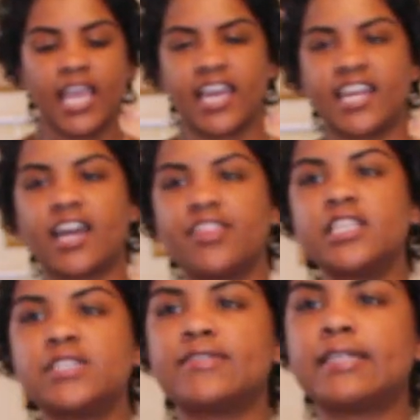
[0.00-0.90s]
And I got
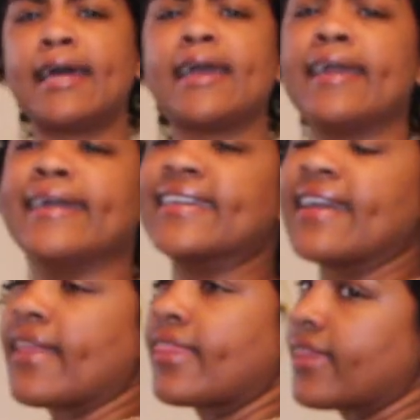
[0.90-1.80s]
these for like,
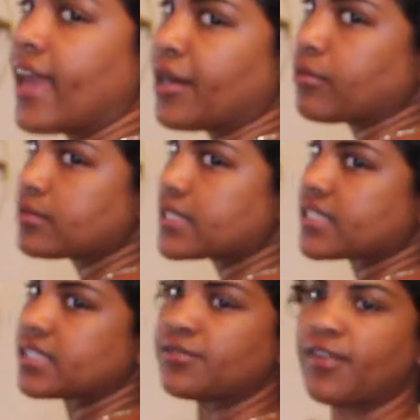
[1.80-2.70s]
I, I know it was
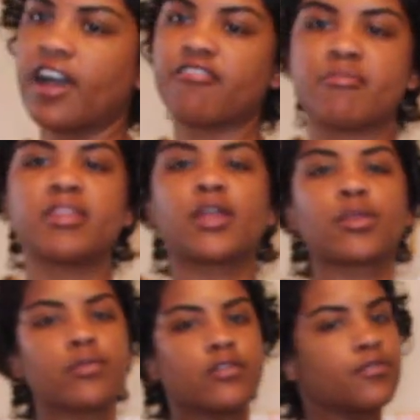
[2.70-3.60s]
less than five, maybe like three or